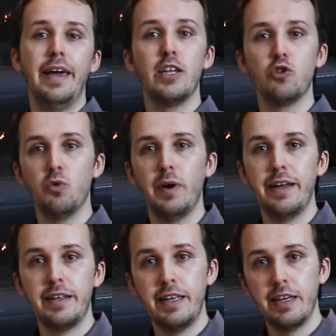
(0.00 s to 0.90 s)
uh, into
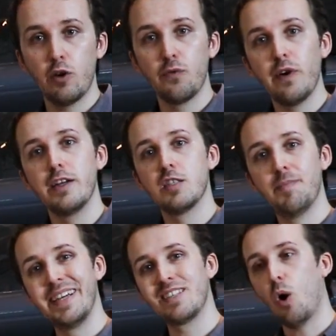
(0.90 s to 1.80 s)
uh, the confined
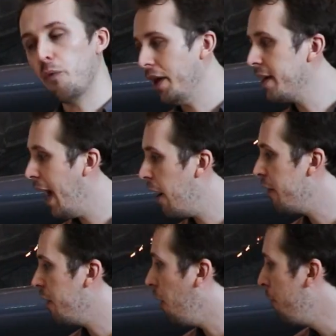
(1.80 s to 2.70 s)
space of a
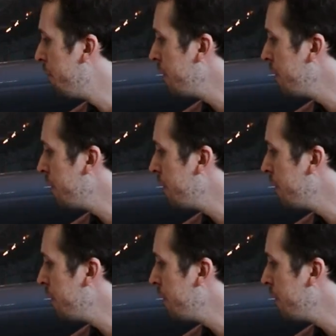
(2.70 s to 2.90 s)
carrier.